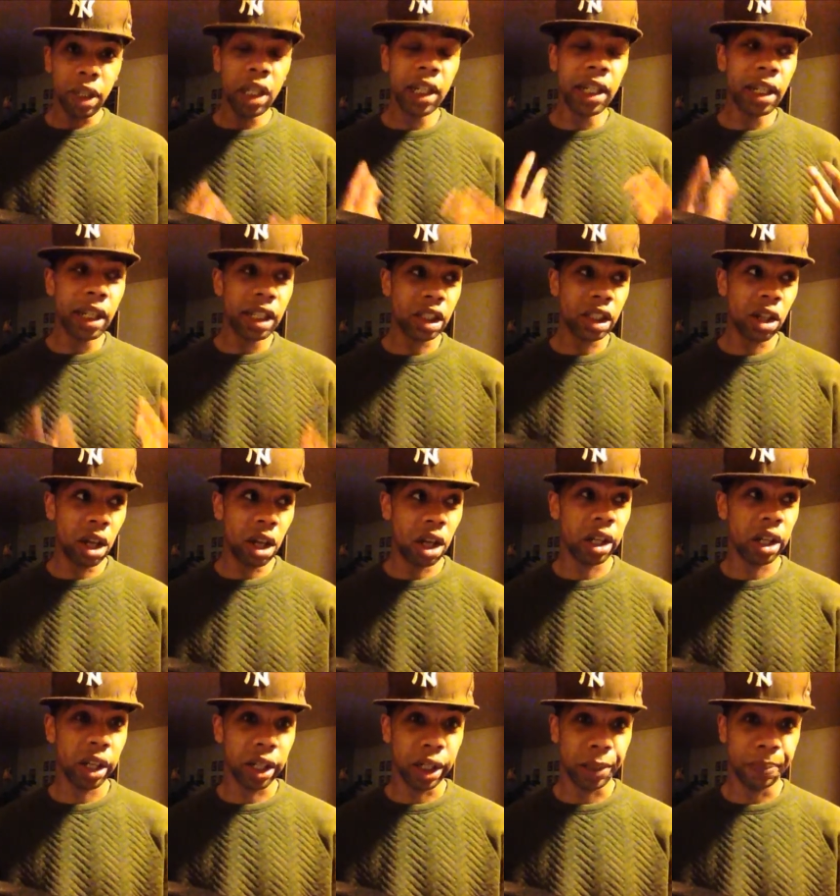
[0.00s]
he does call
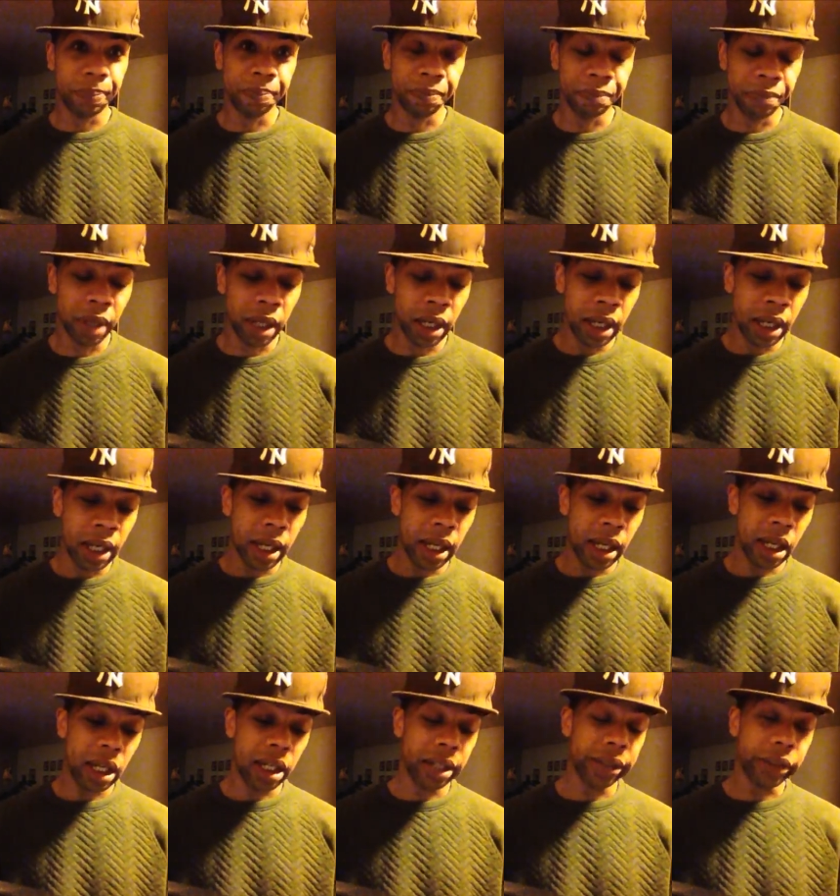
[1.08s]
her
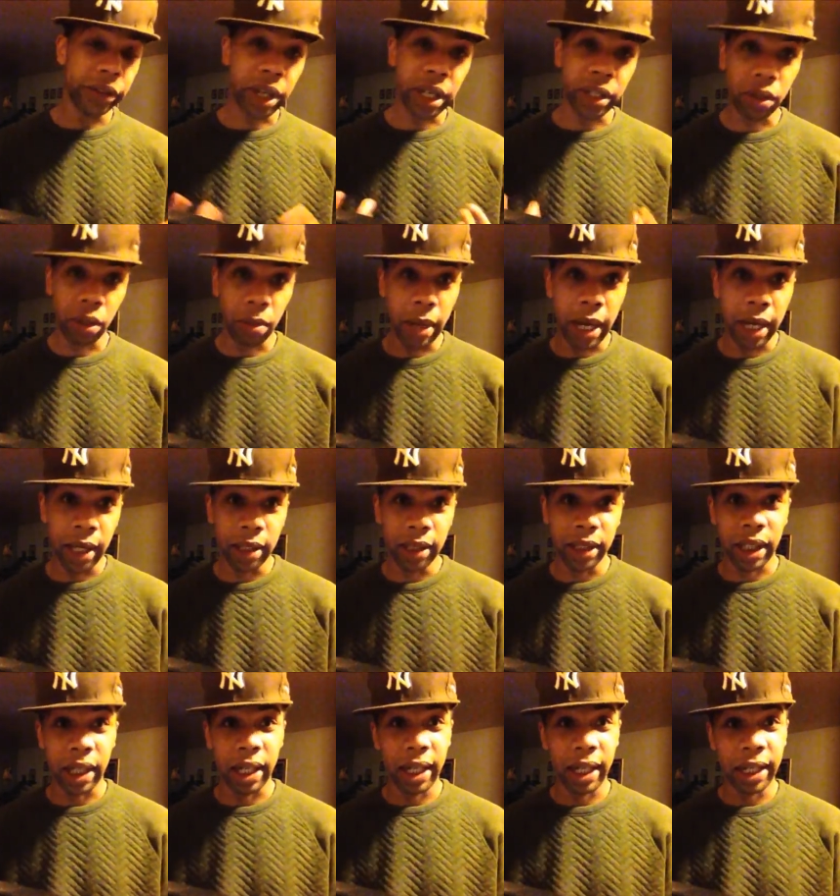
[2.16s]
and tries to
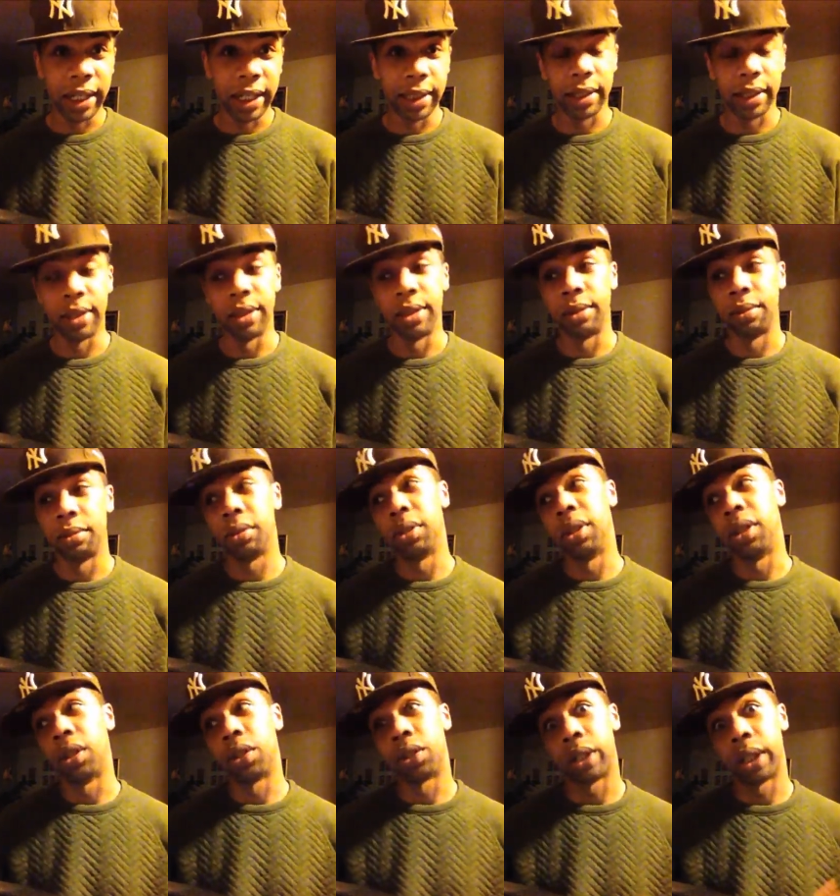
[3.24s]
apologize and
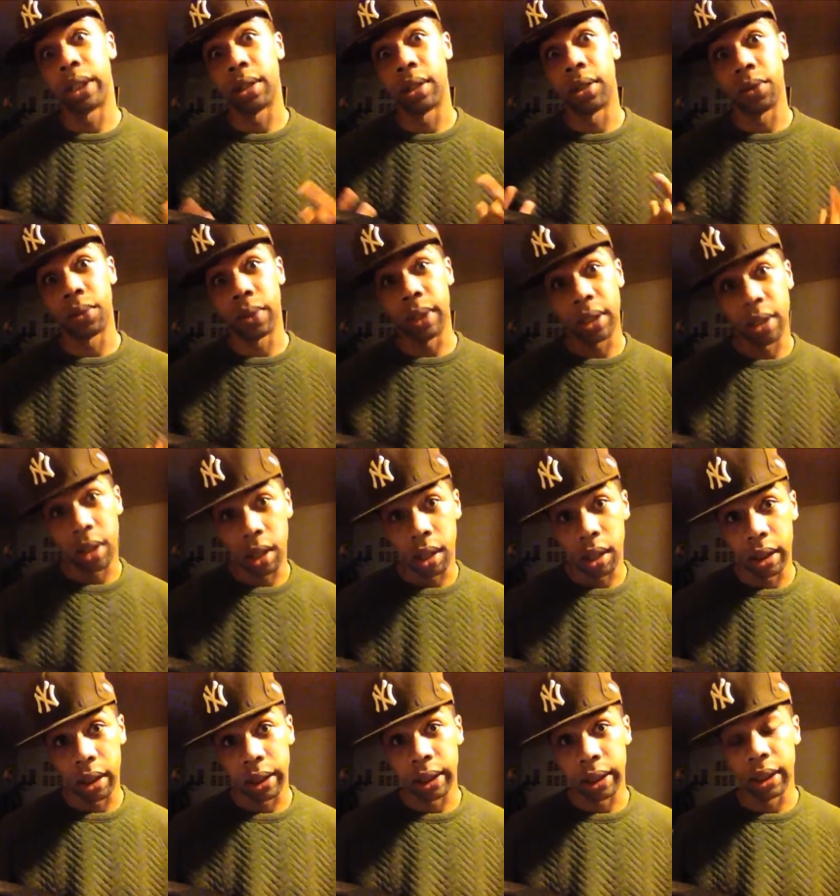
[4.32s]
you know tries to sweet
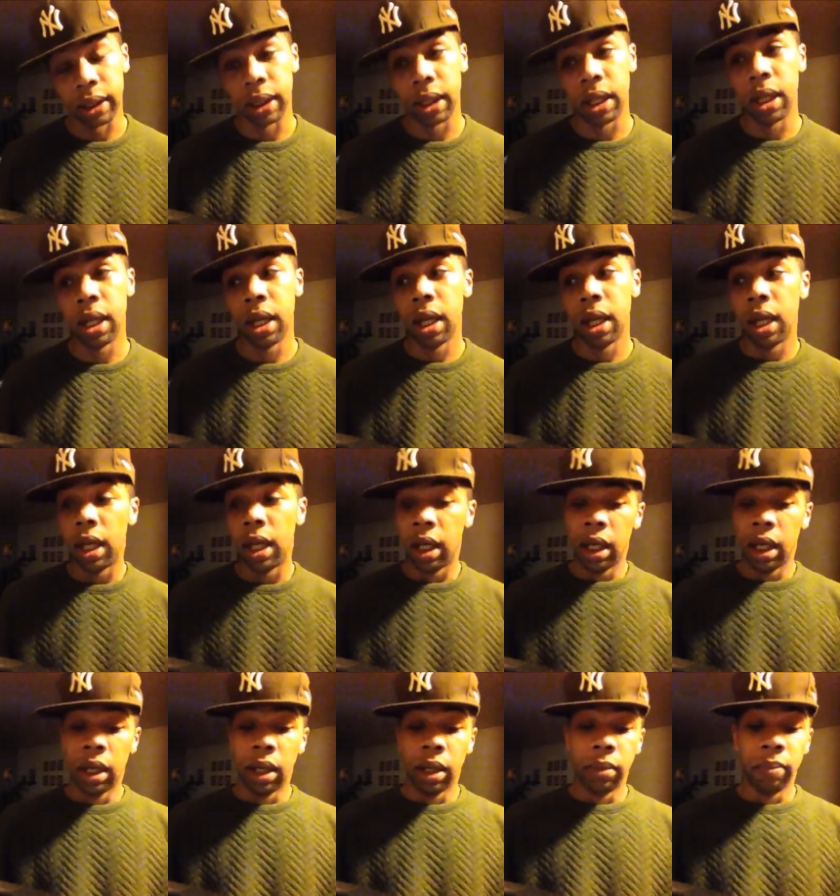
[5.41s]
talk and
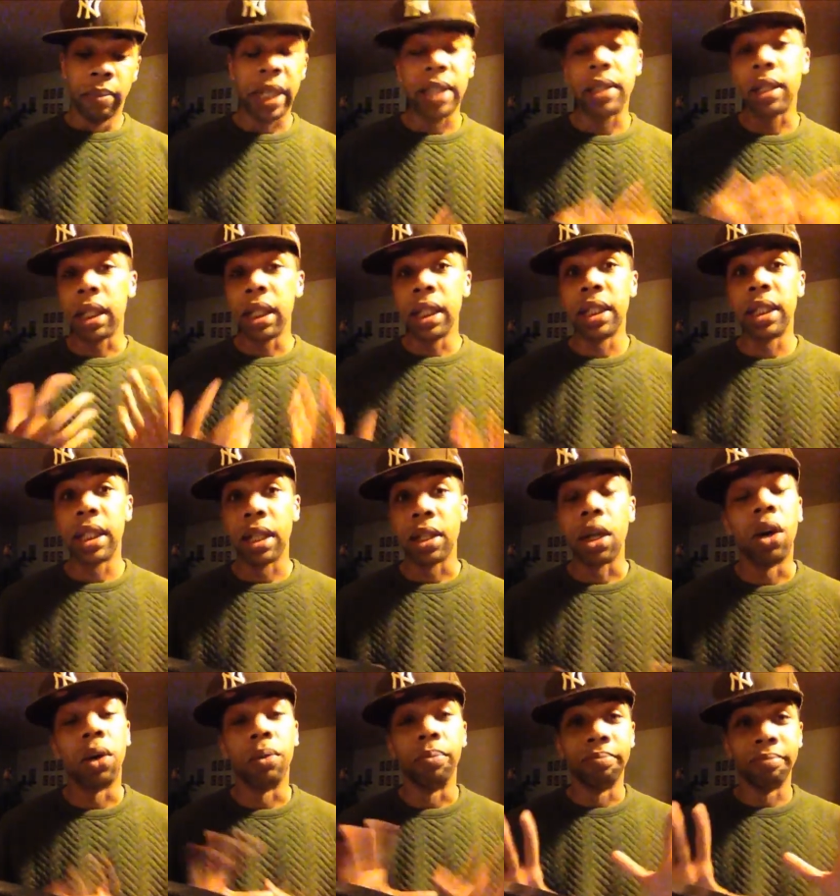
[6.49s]
basically he said
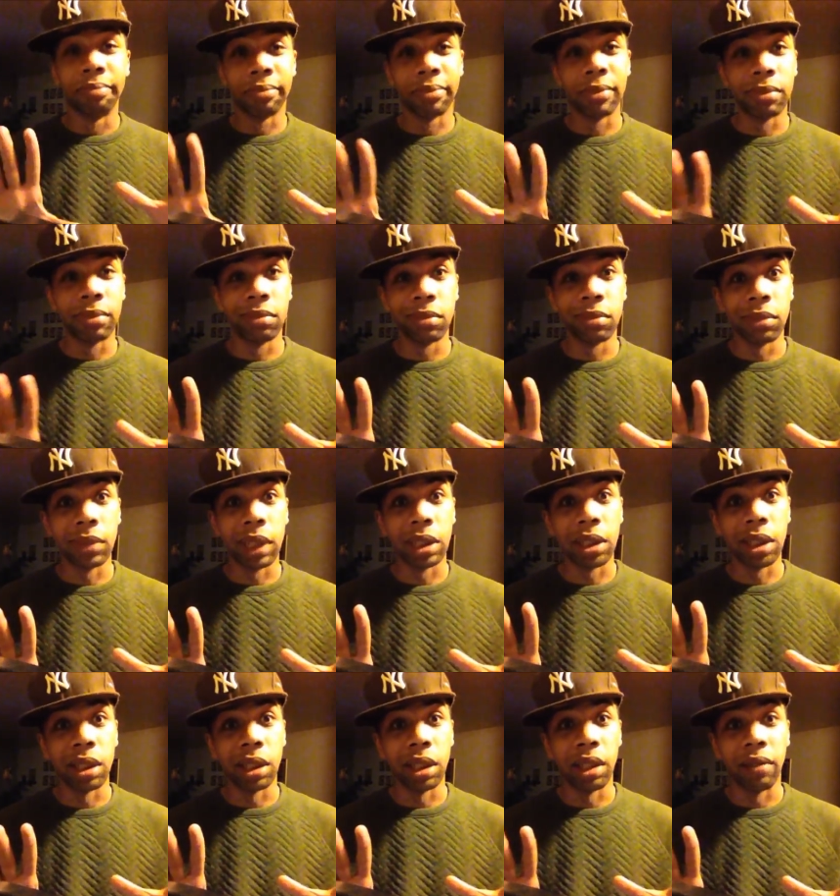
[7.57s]
oh i
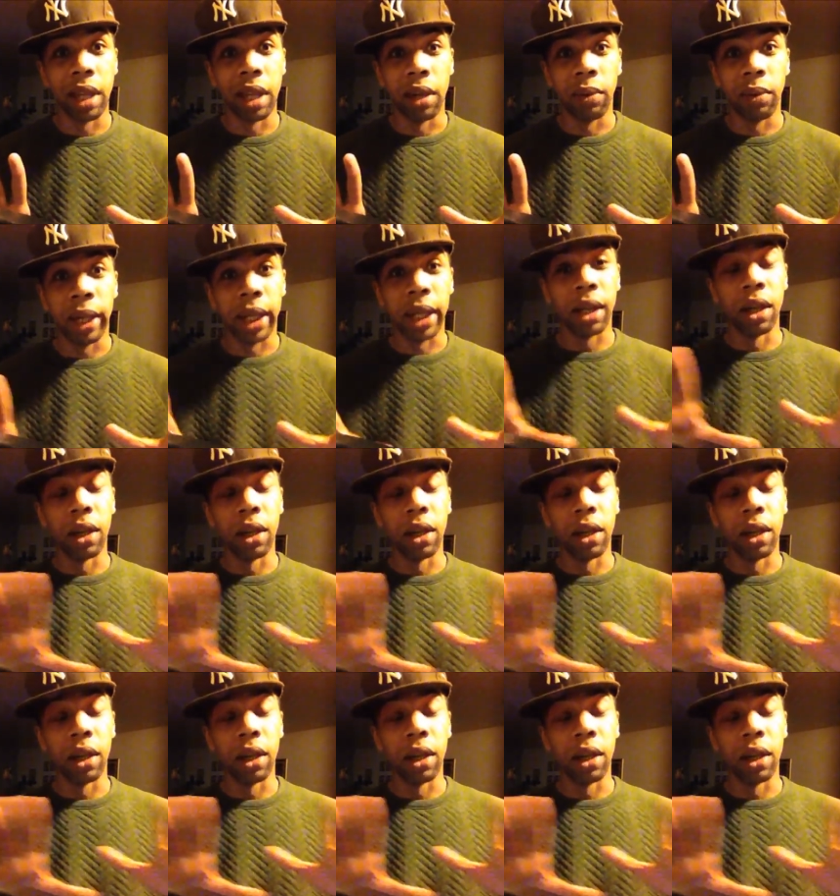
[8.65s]
shouldn't give that away